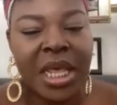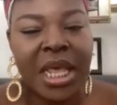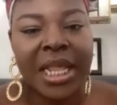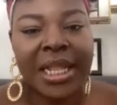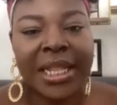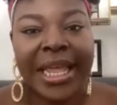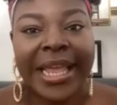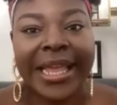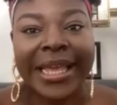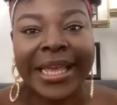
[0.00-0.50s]

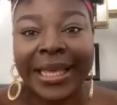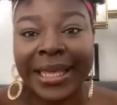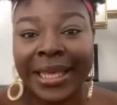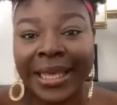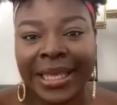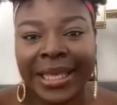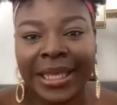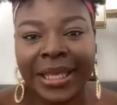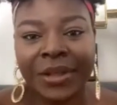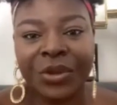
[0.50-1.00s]
Like
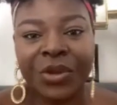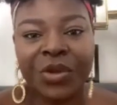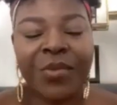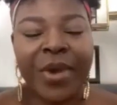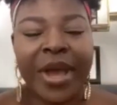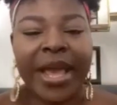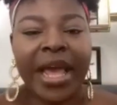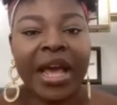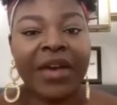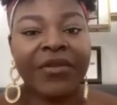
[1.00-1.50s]
E, you might
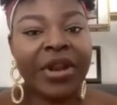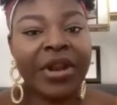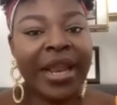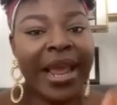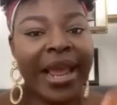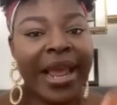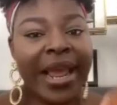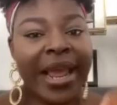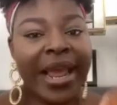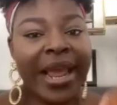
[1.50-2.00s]
have an
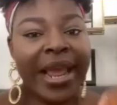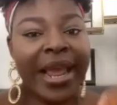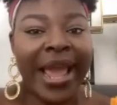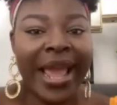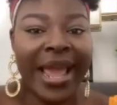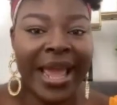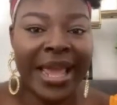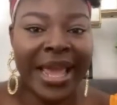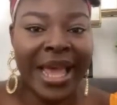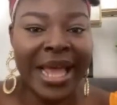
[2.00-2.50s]

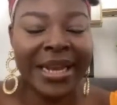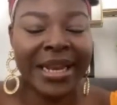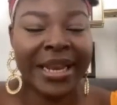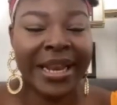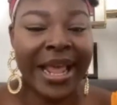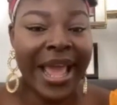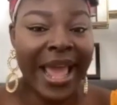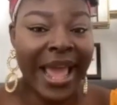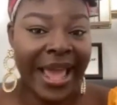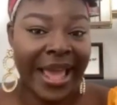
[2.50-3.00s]
A and an
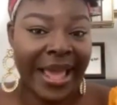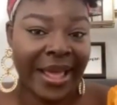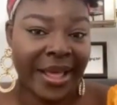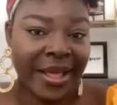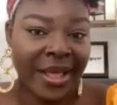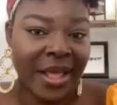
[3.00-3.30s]
E.